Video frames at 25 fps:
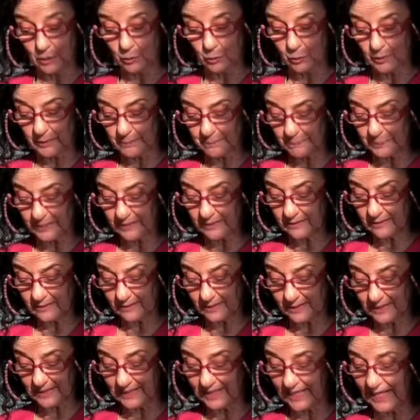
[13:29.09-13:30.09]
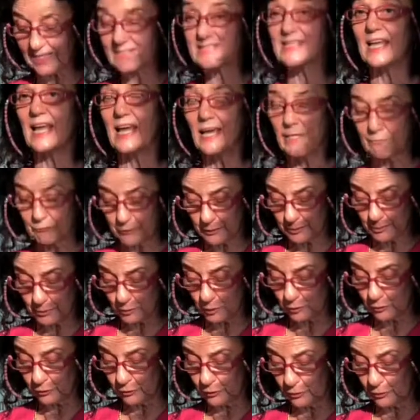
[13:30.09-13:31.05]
repeatedly as every book